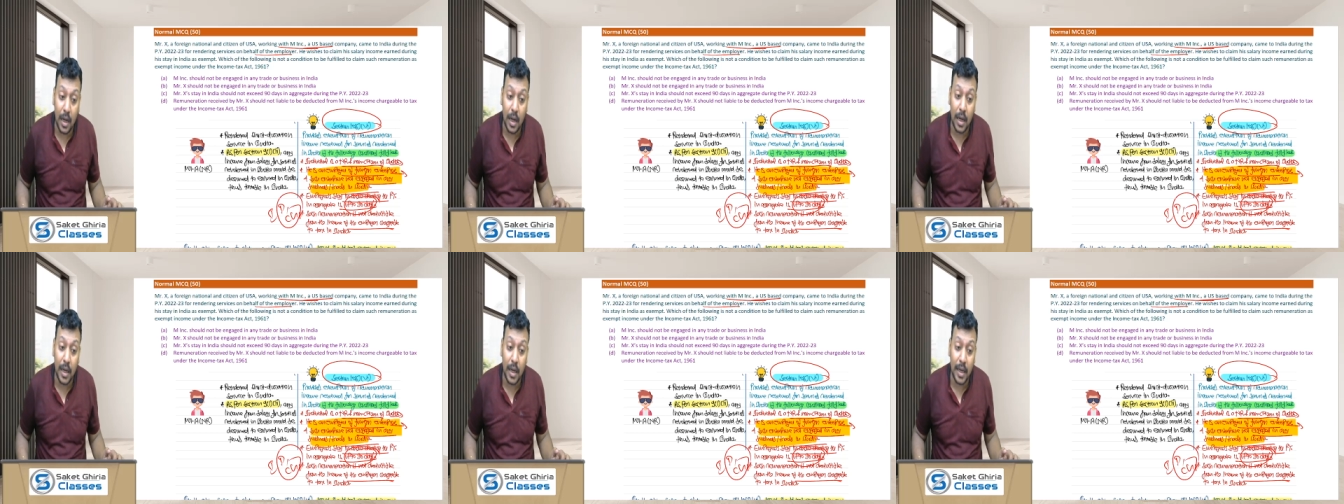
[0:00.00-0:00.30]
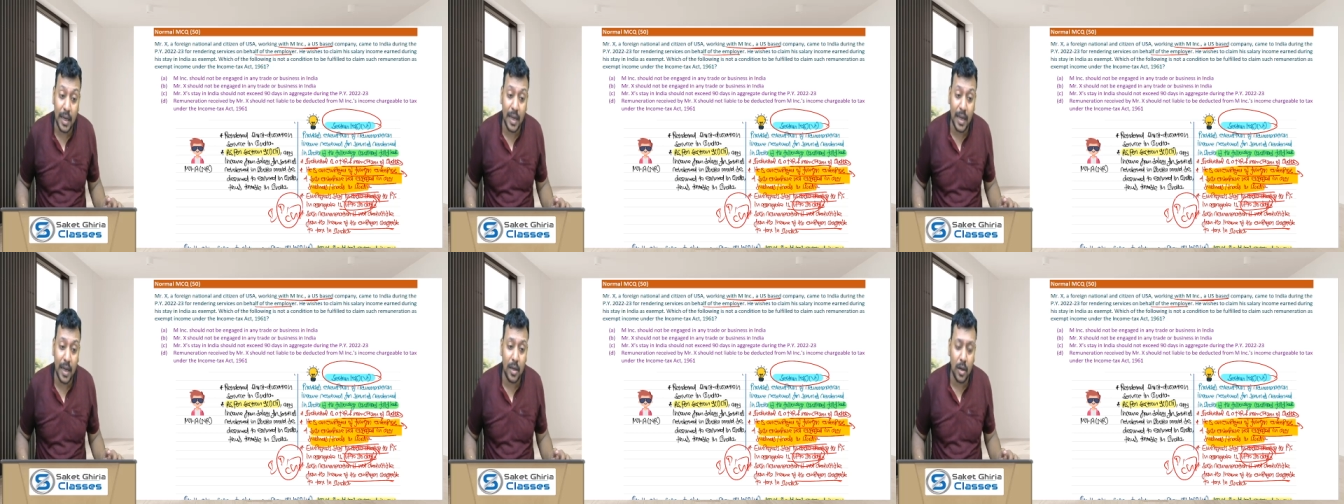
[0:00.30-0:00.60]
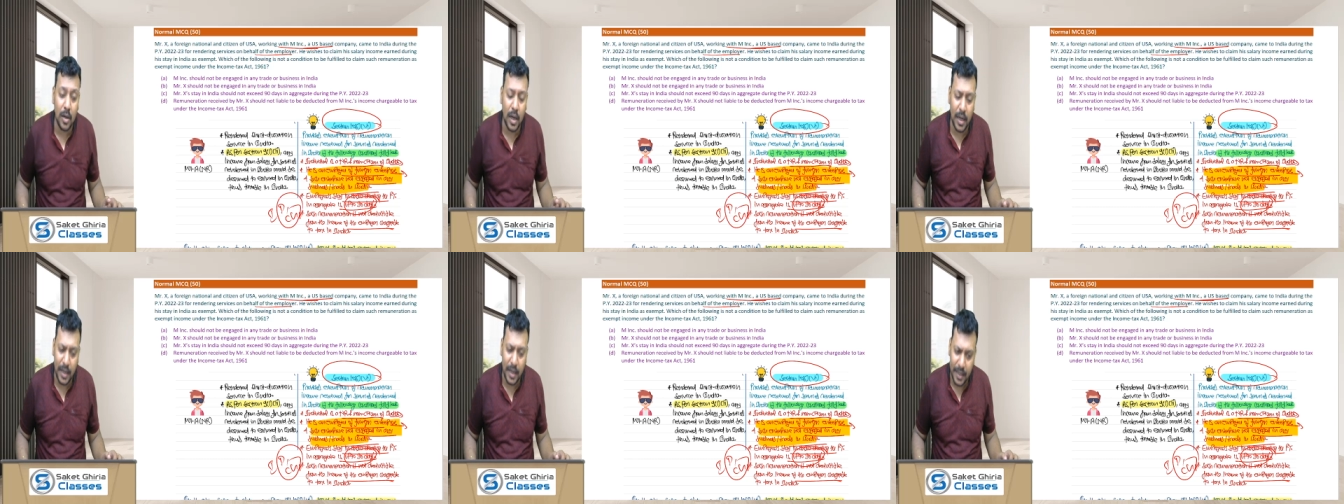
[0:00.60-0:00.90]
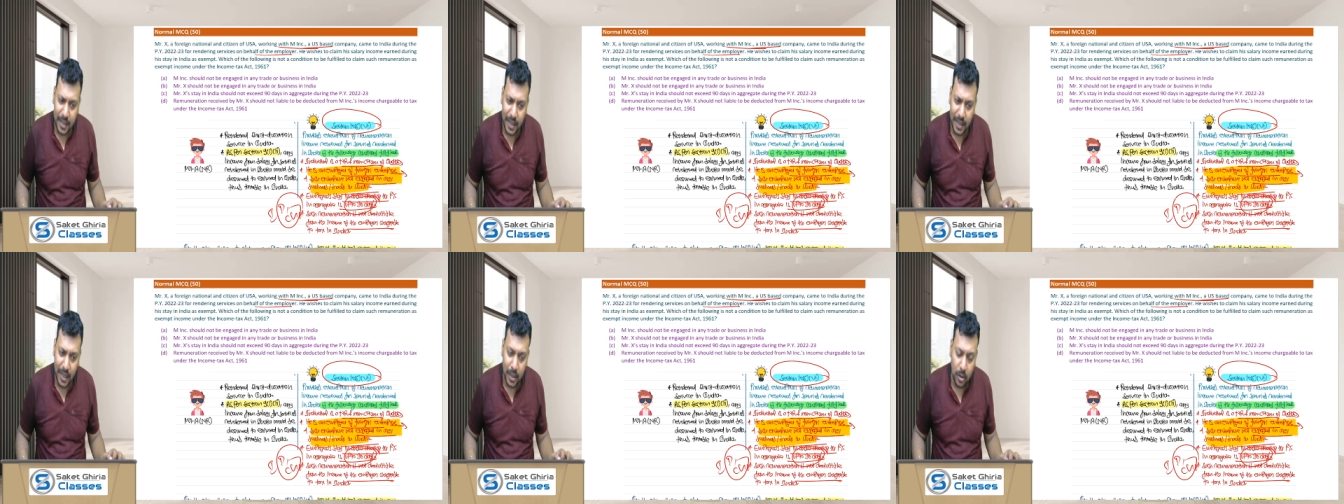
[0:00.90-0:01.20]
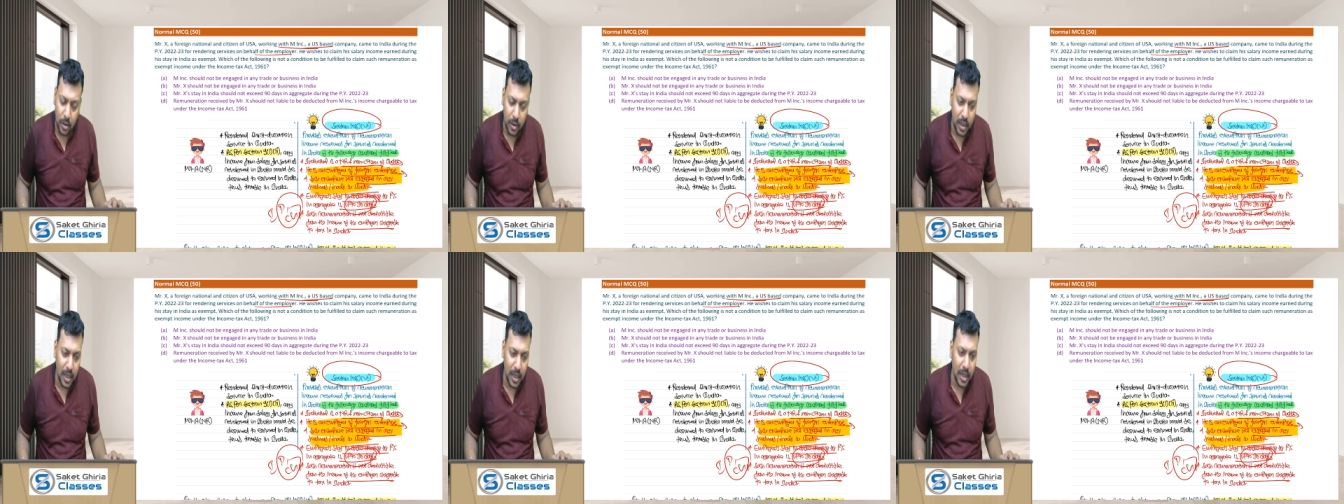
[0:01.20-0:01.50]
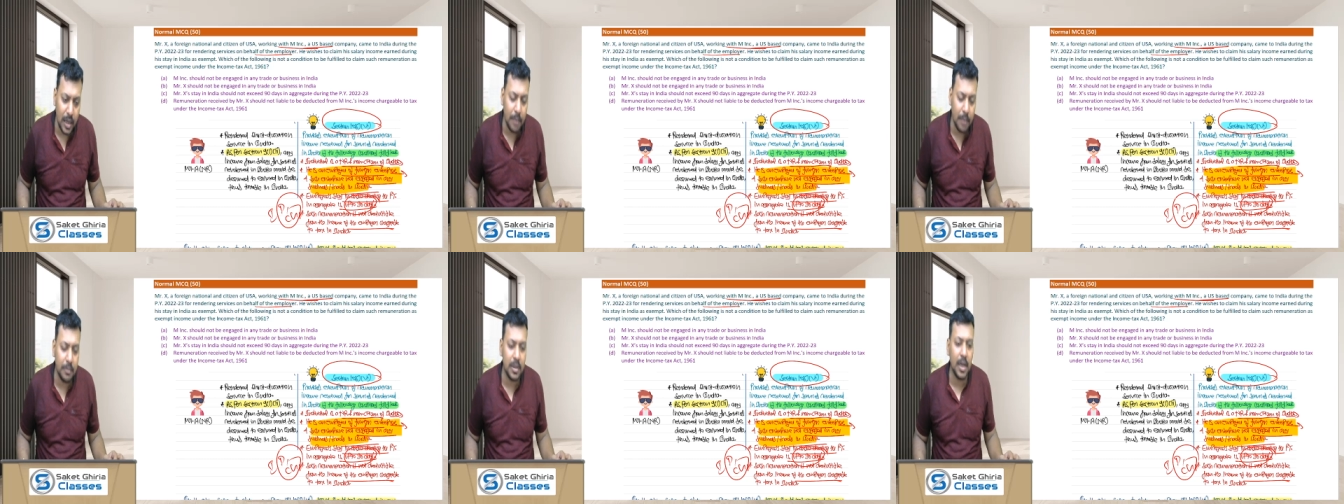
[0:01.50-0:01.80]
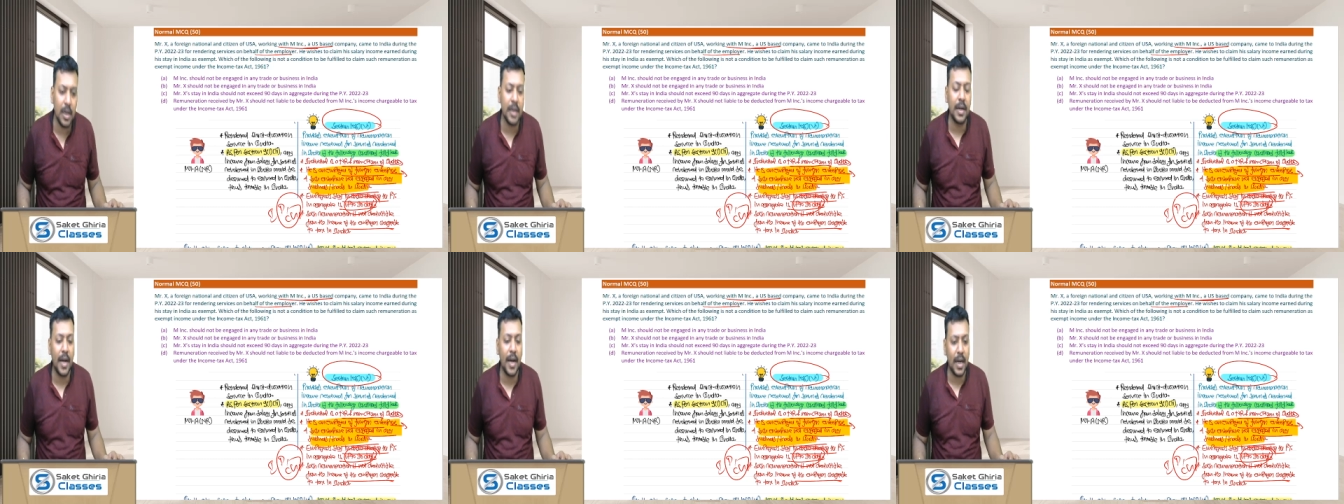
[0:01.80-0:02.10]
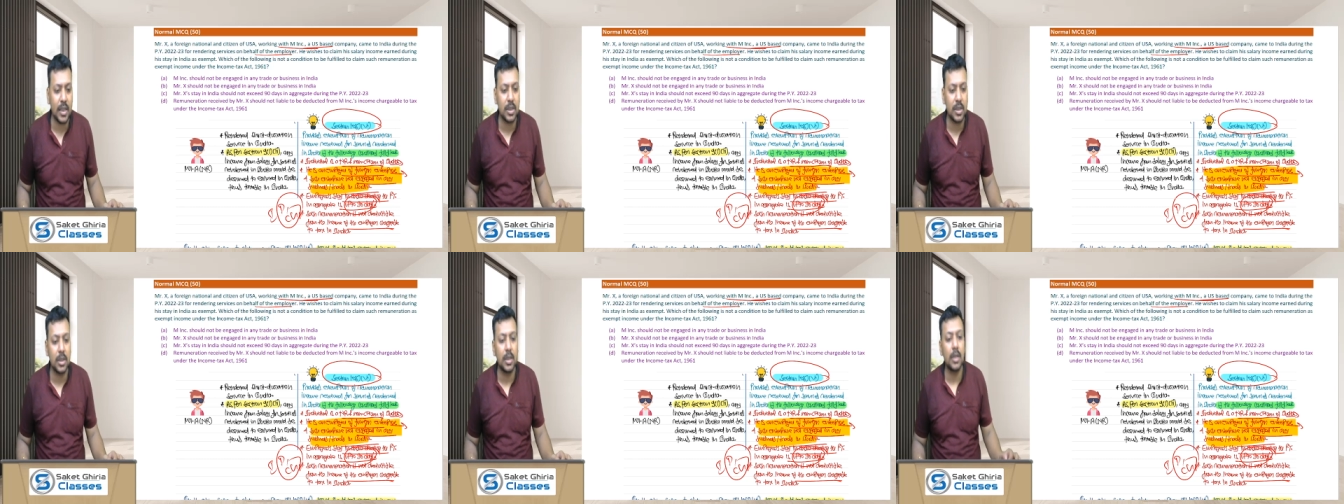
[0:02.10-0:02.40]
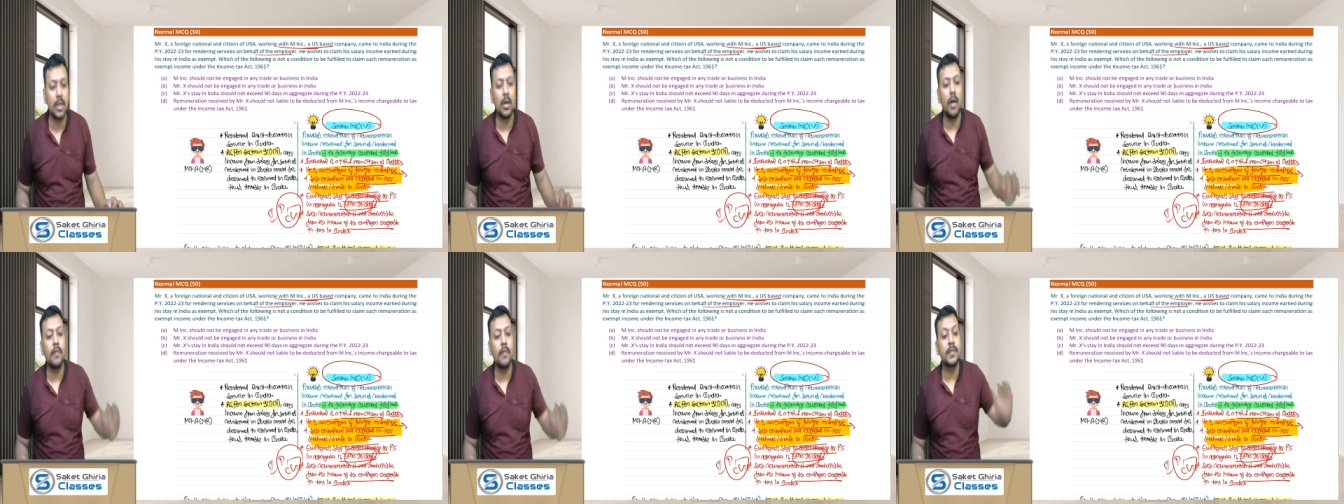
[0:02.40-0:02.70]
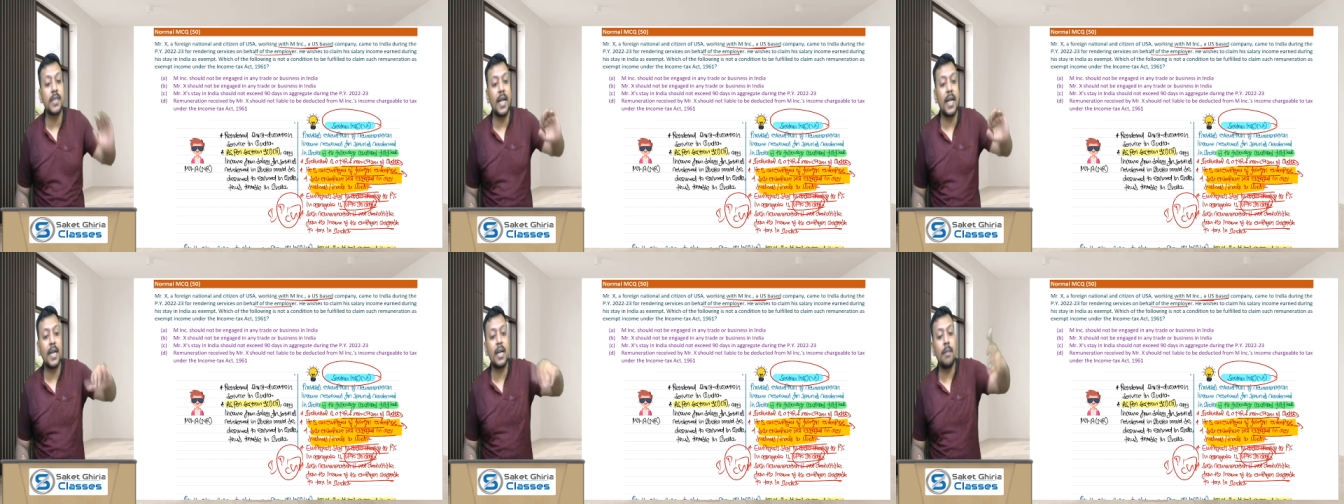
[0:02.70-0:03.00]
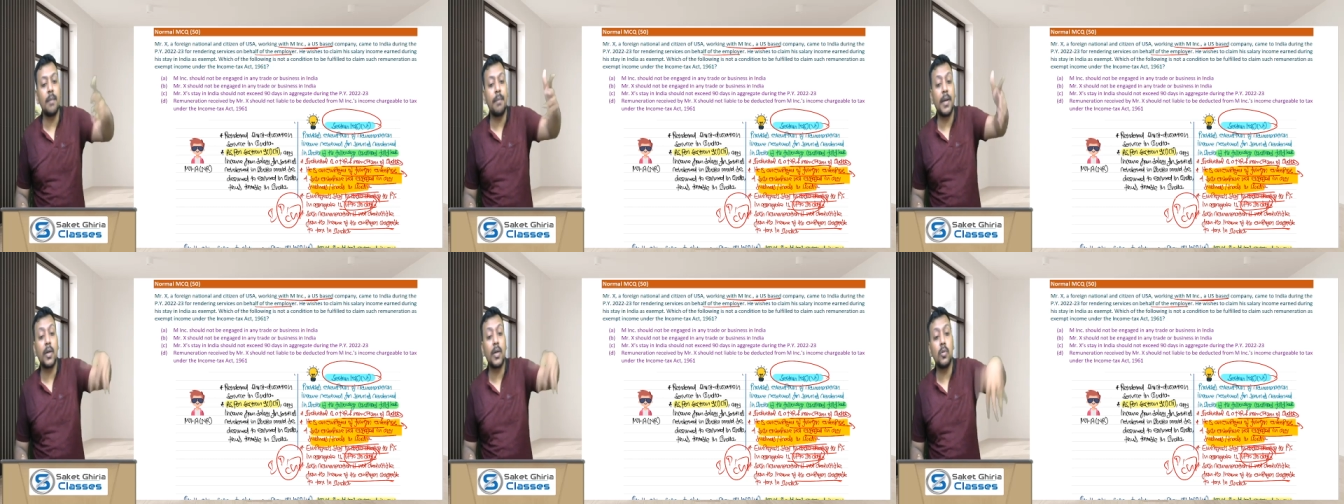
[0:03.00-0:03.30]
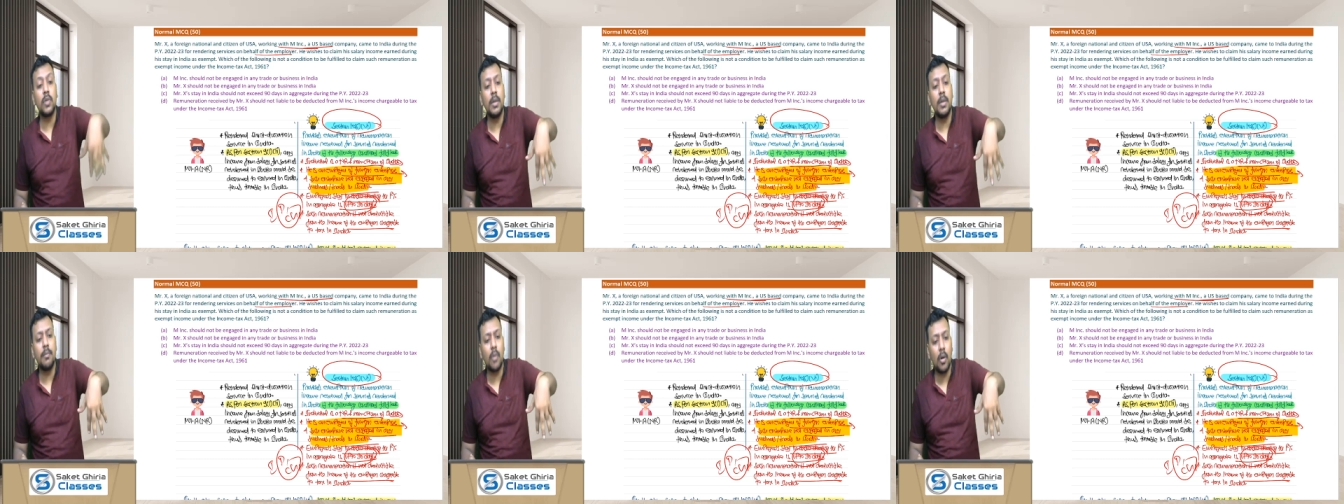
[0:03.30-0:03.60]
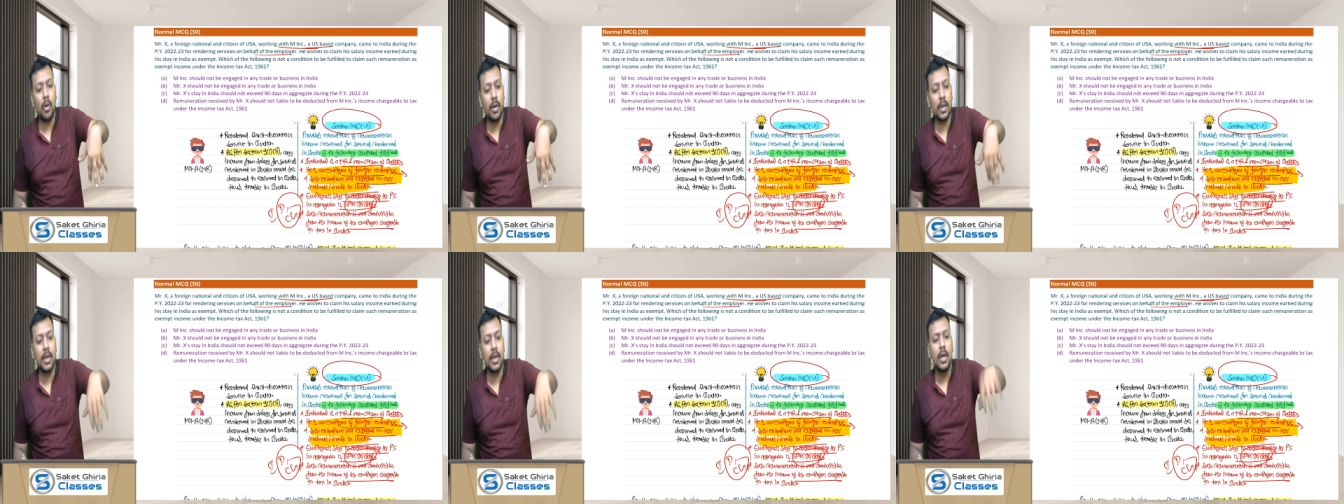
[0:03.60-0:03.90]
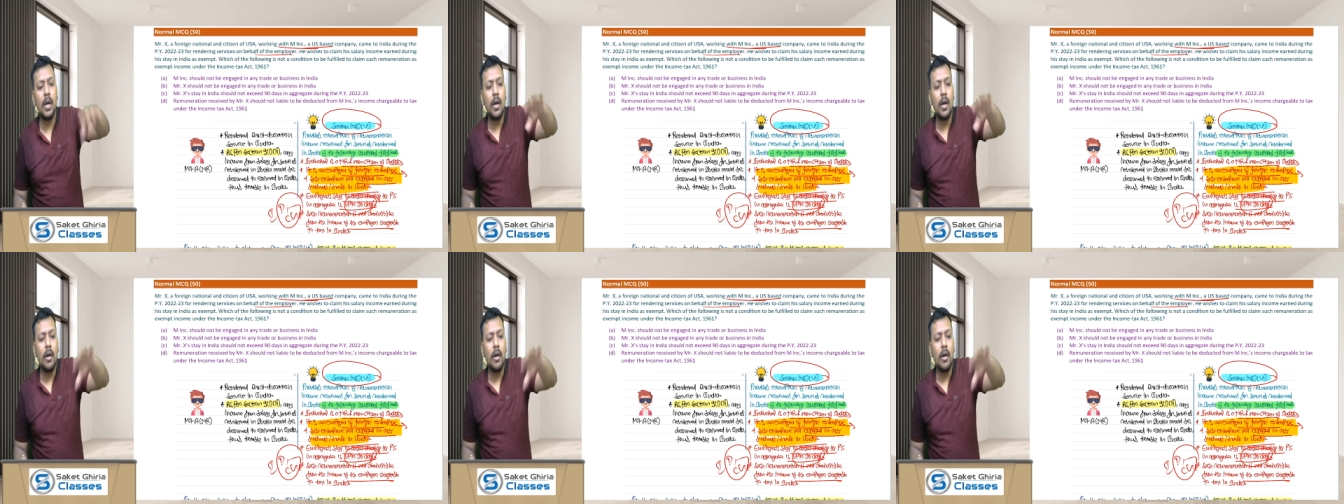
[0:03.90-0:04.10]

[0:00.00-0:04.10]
he can it cannot claim the deduction of salary paid to the employee